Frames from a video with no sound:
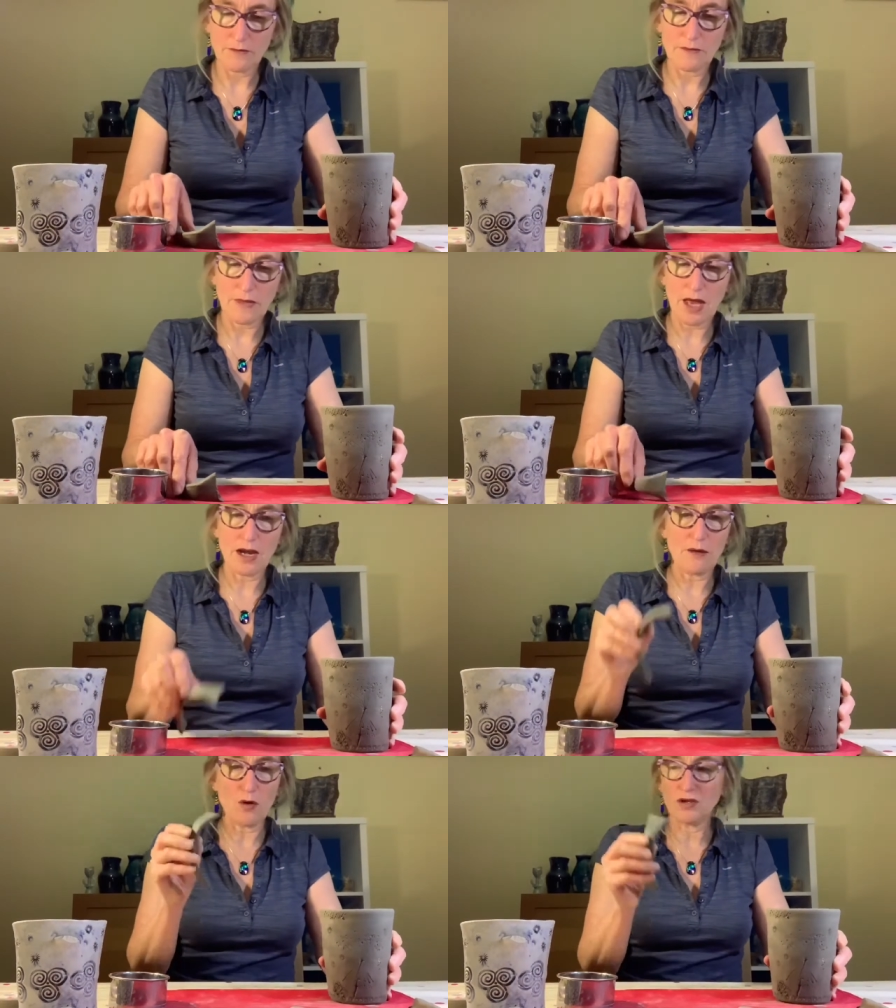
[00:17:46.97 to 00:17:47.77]
and
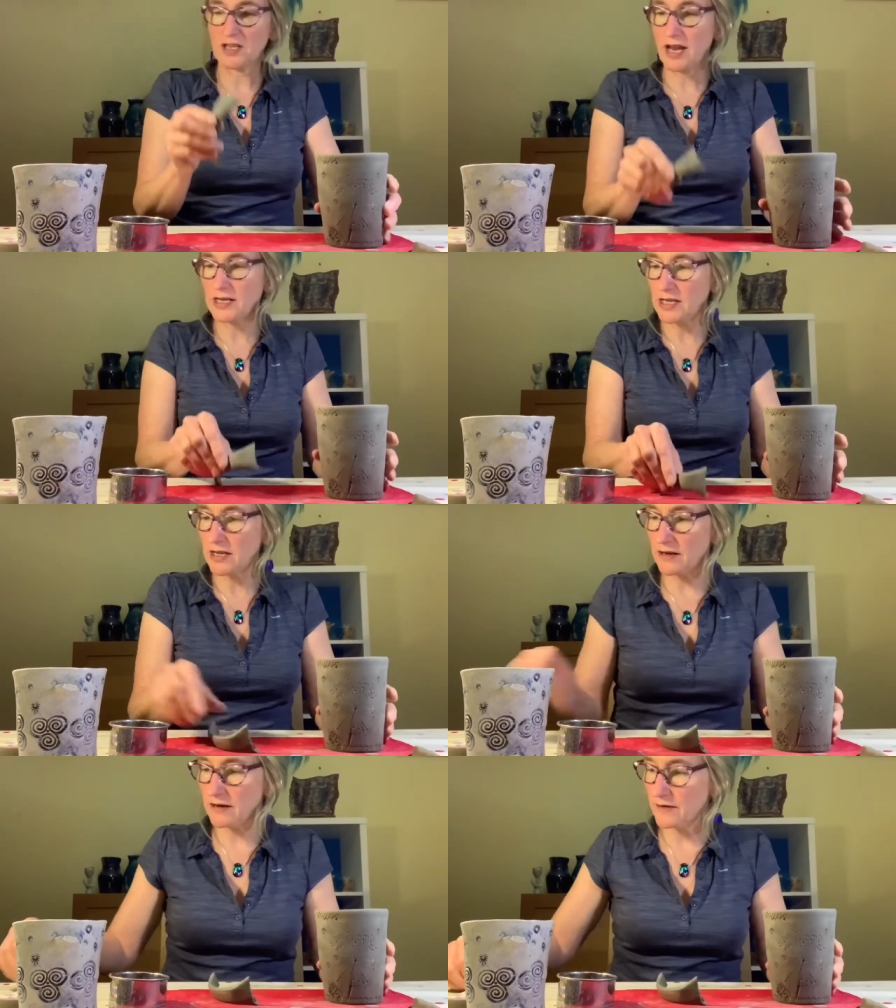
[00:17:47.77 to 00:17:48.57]
I'm all set
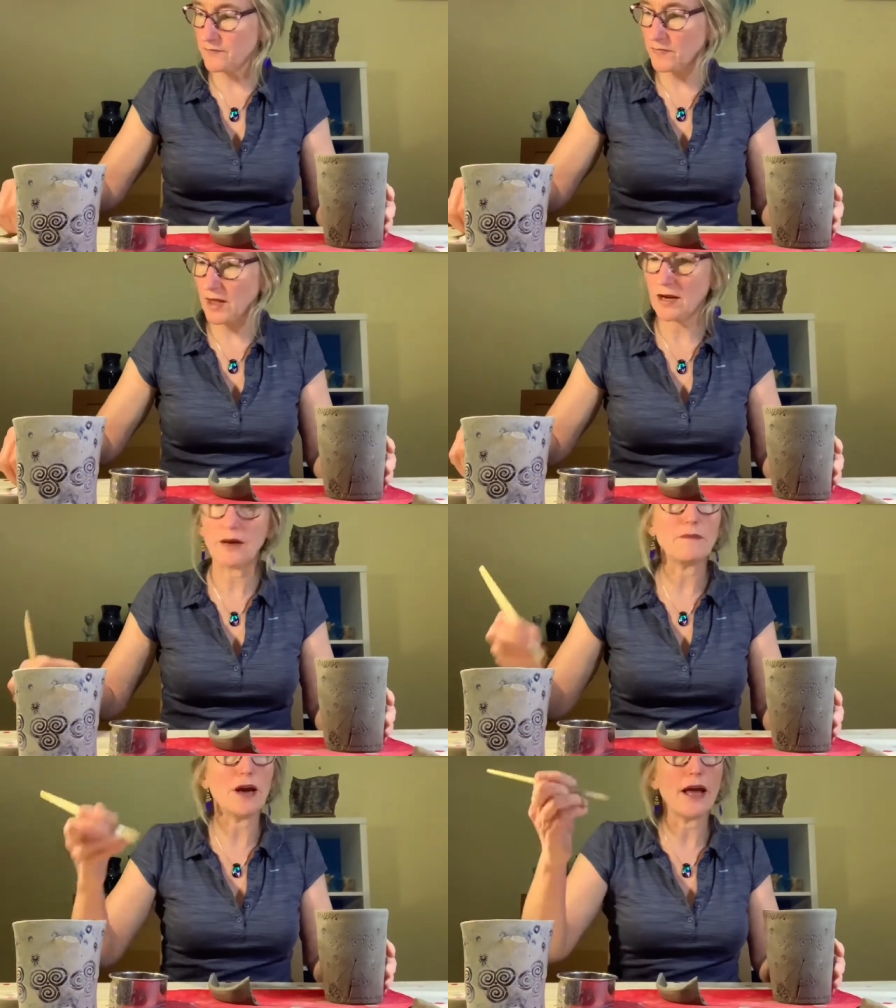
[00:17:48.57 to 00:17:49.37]
here. I
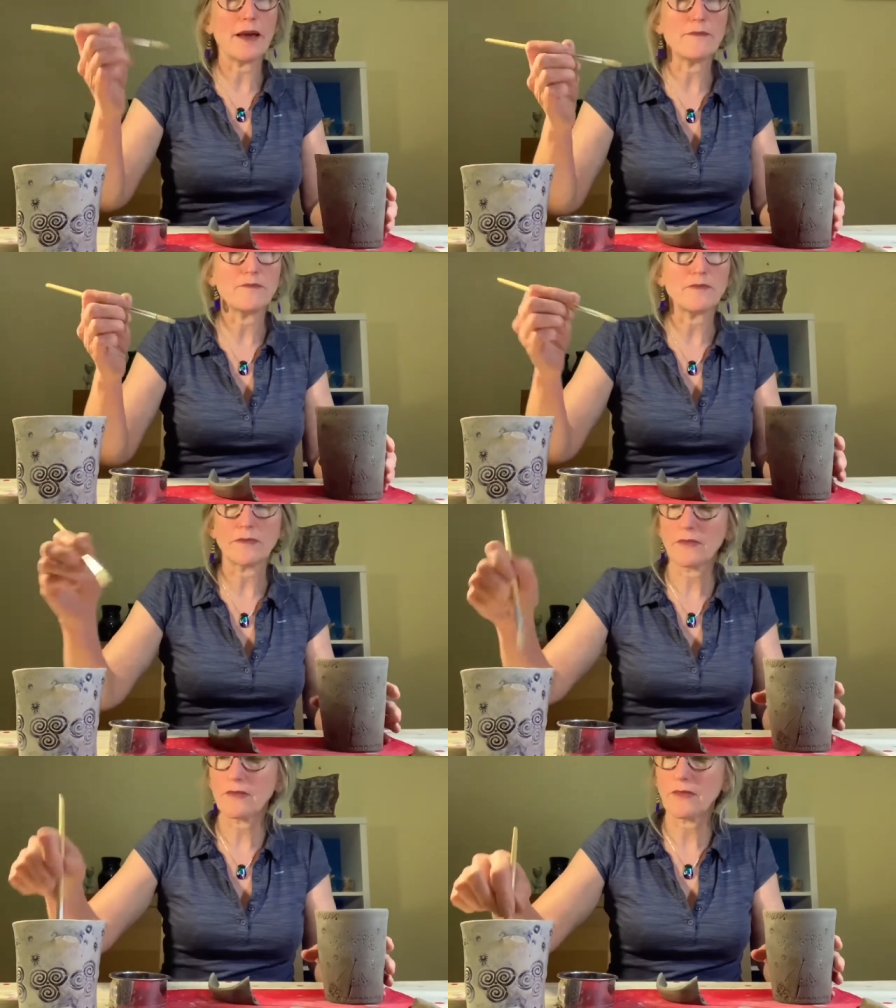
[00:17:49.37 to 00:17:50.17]
need my
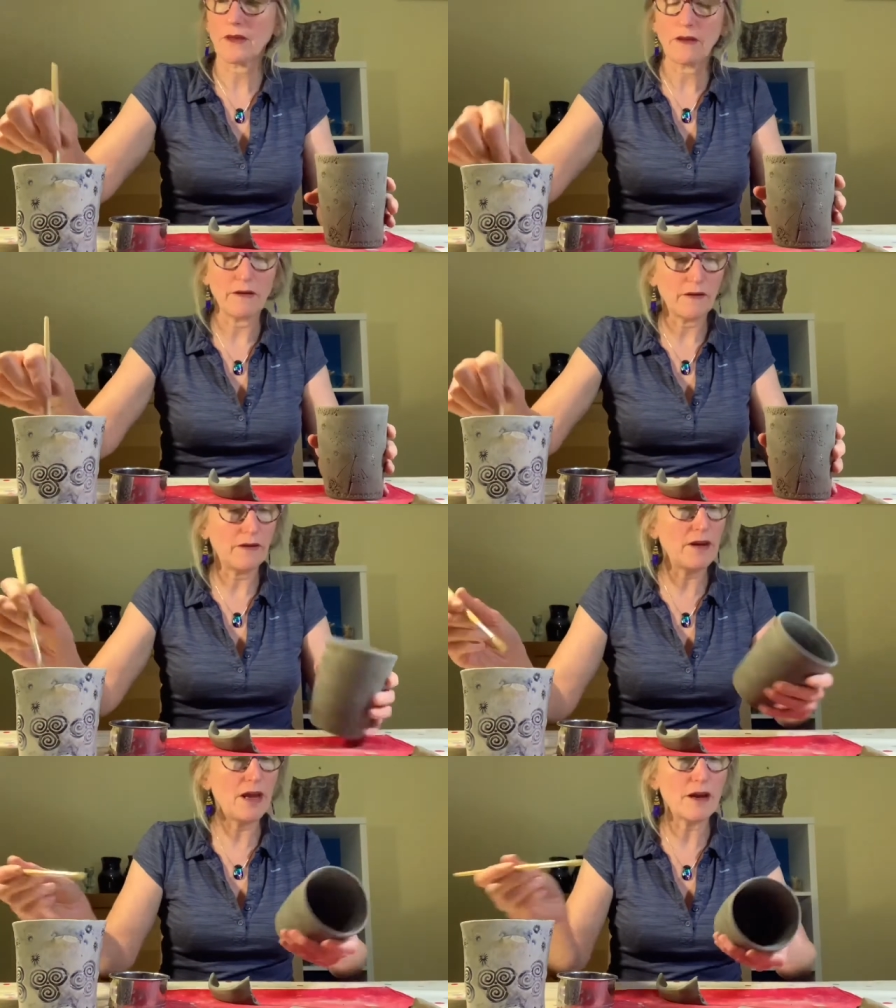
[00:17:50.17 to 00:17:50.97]

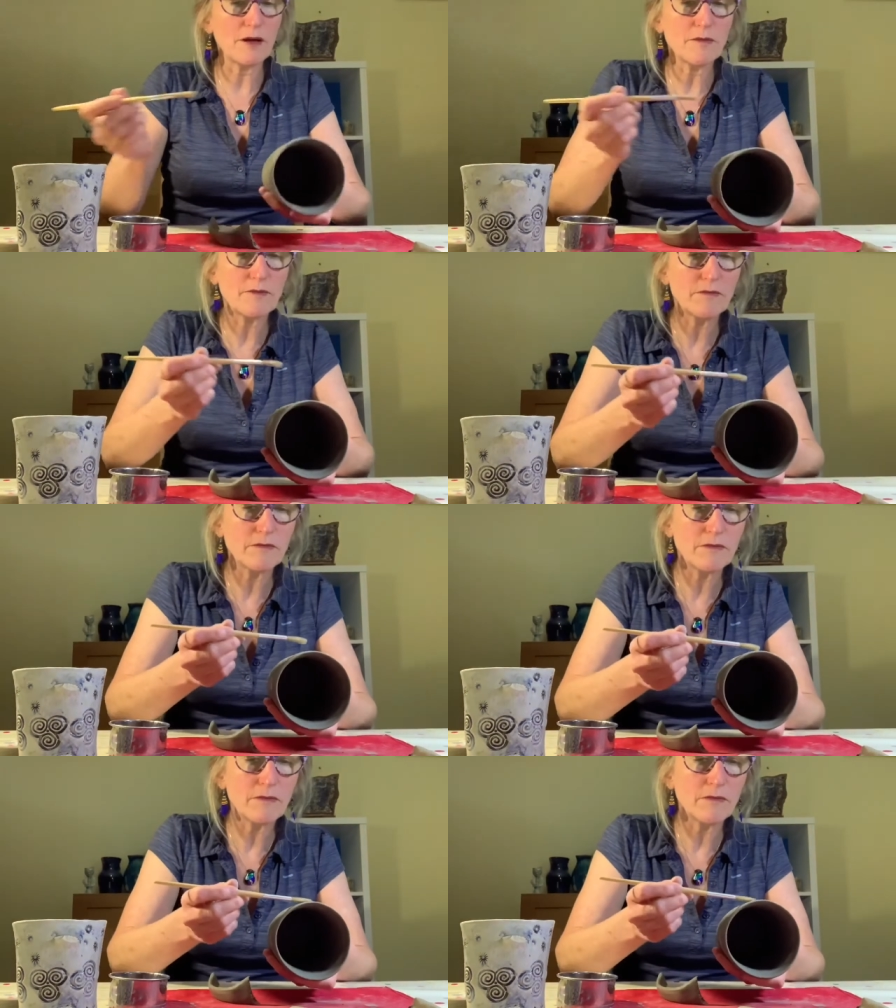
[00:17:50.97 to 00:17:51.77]
stick,
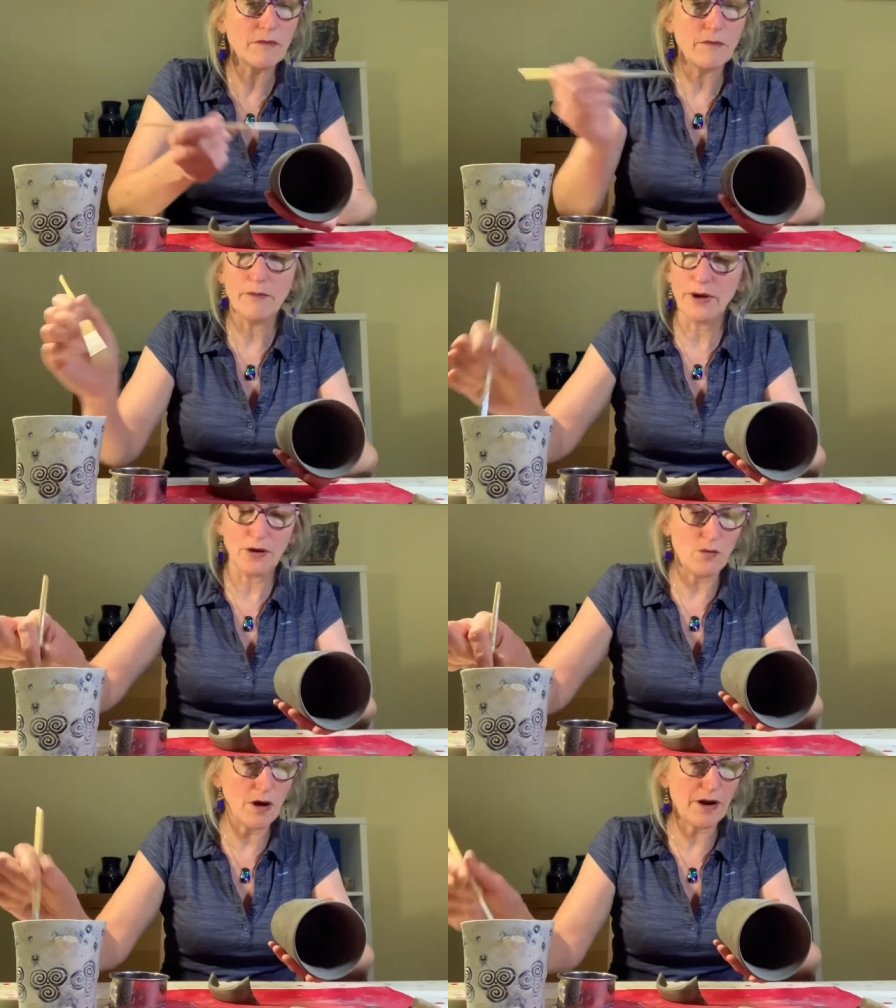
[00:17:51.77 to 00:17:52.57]
bit of
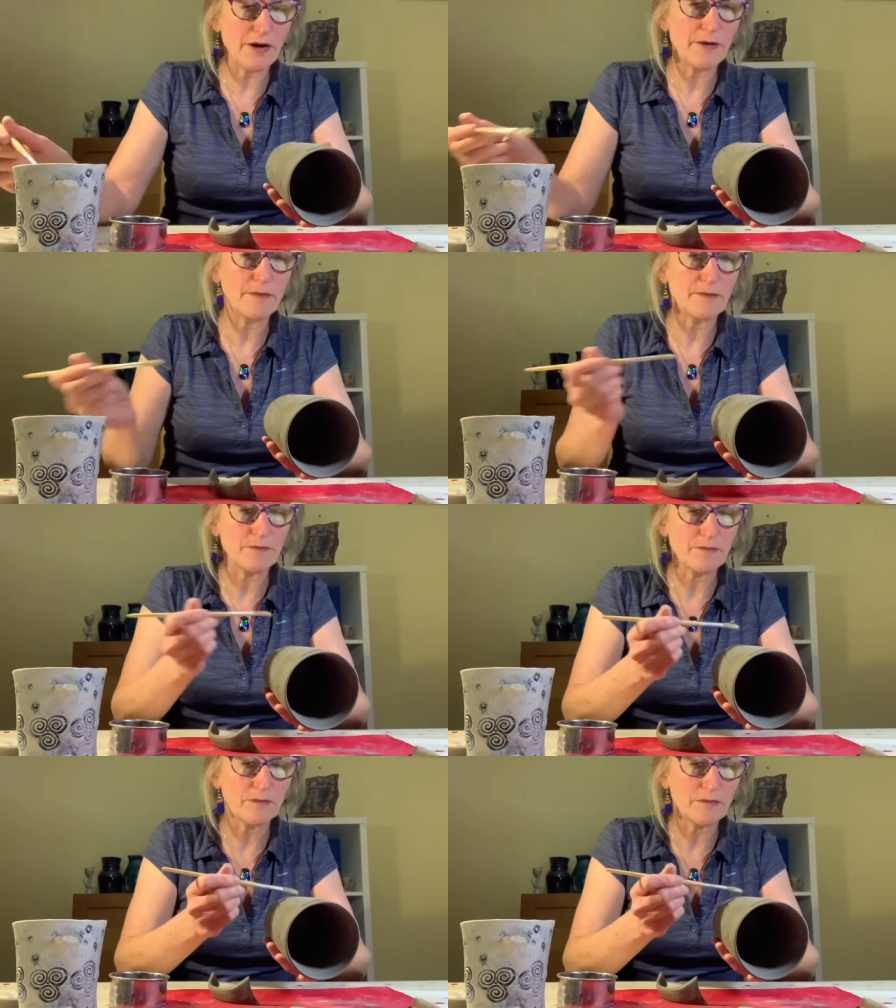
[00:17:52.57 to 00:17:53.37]
water,
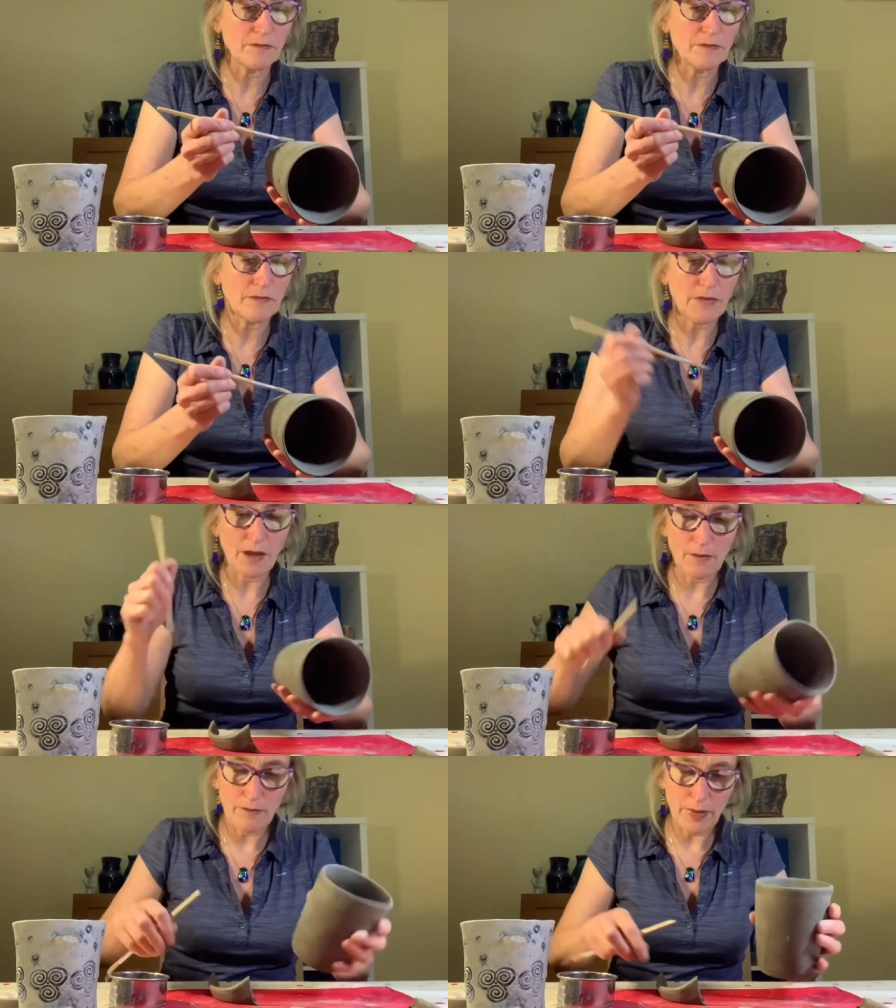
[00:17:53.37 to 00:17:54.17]

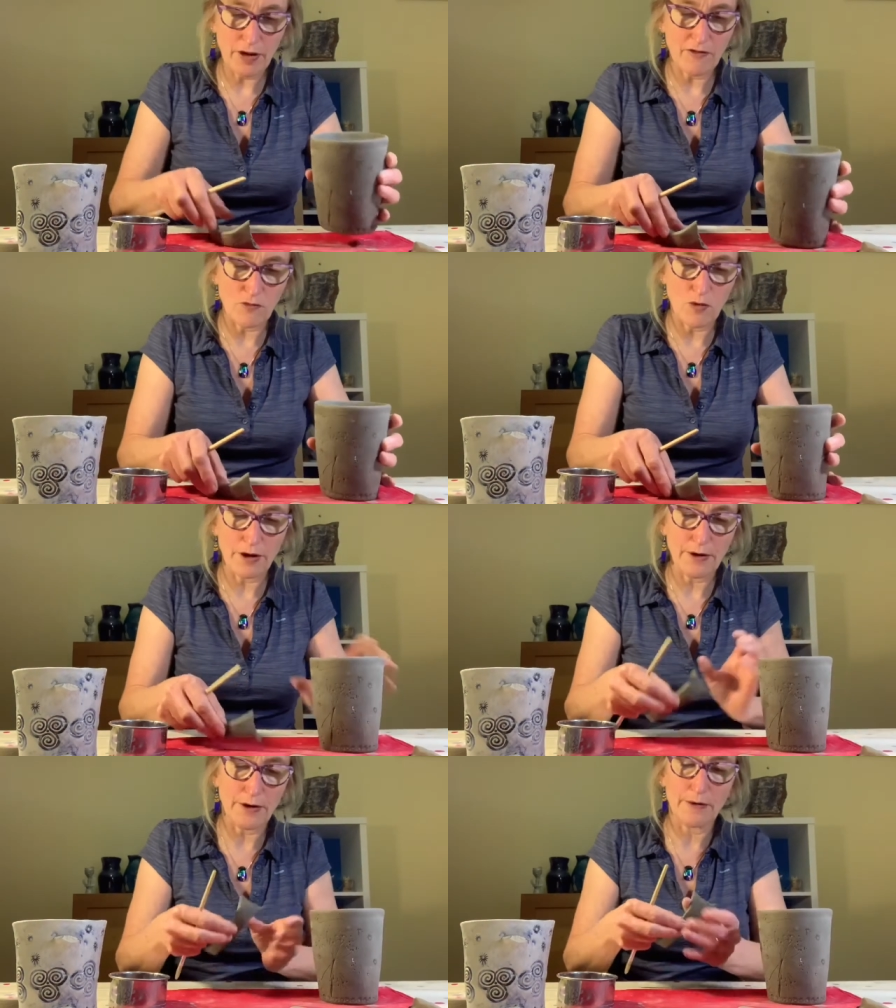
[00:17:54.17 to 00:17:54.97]
bit of
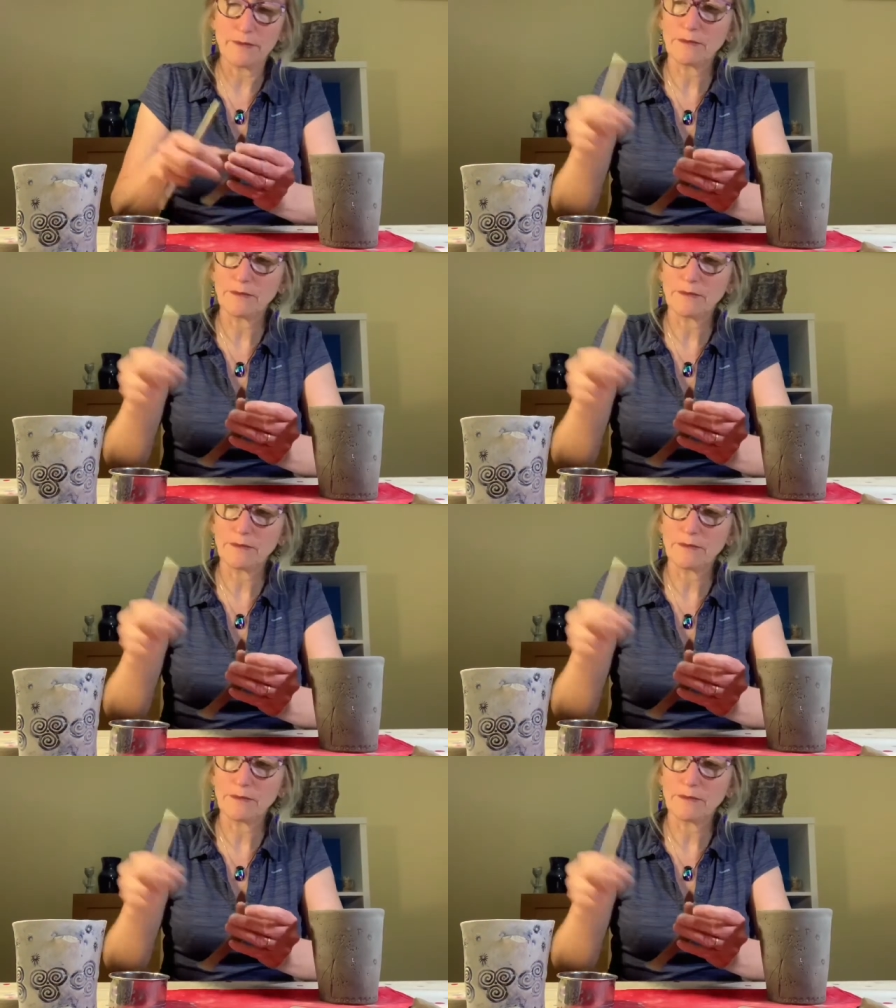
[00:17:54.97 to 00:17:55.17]
water,